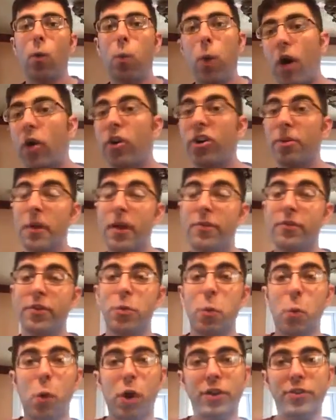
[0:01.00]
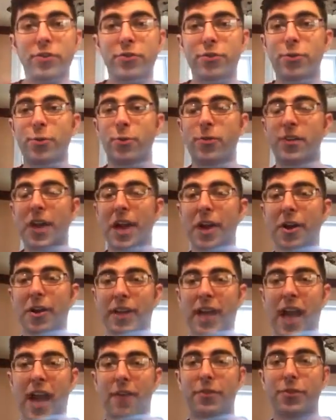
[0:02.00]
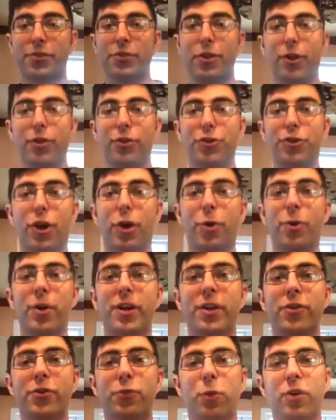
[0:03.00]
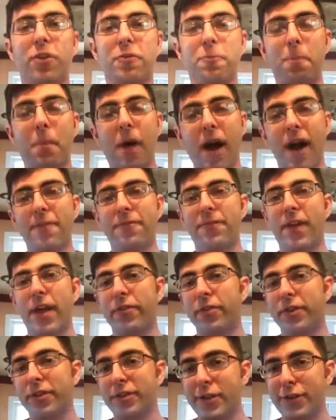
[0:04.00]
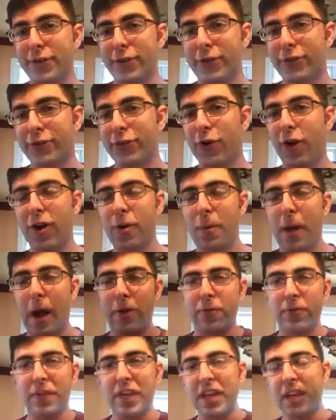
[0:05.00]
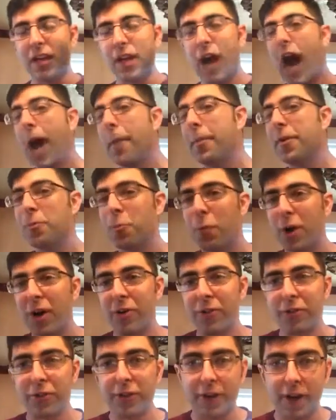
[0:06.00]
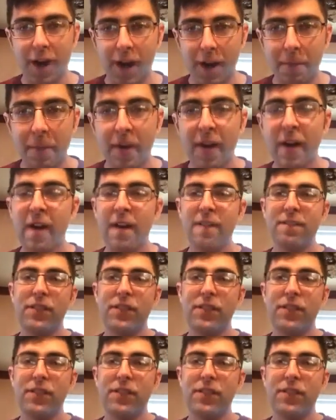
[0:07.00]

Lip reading: Welcome everyone to the Eric Avasar Show. It is one of my favorite editions to talk about the Commonwealth Cup.